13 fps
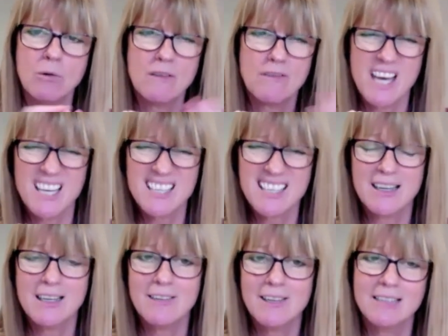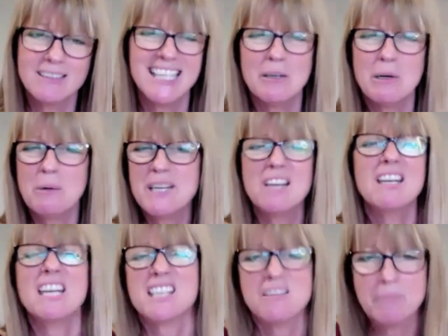all of that's kind of like yeah well we don't
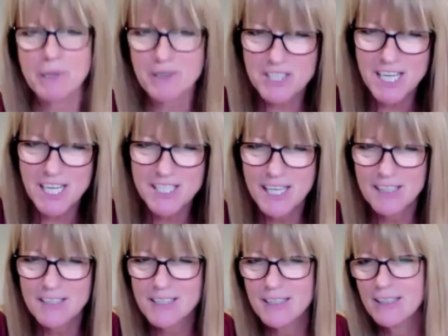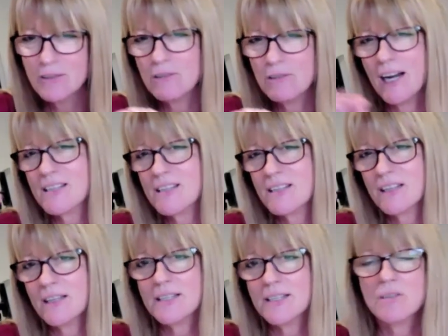need to bother changing our diet or
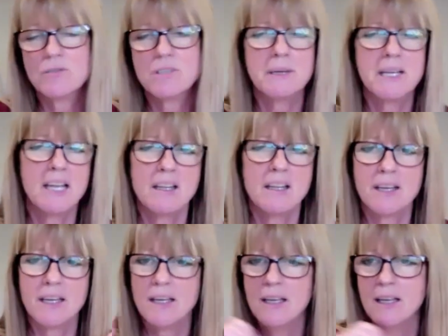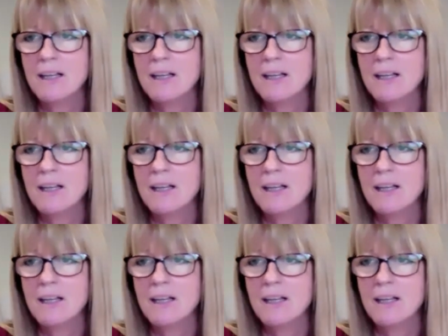exercising or doing anything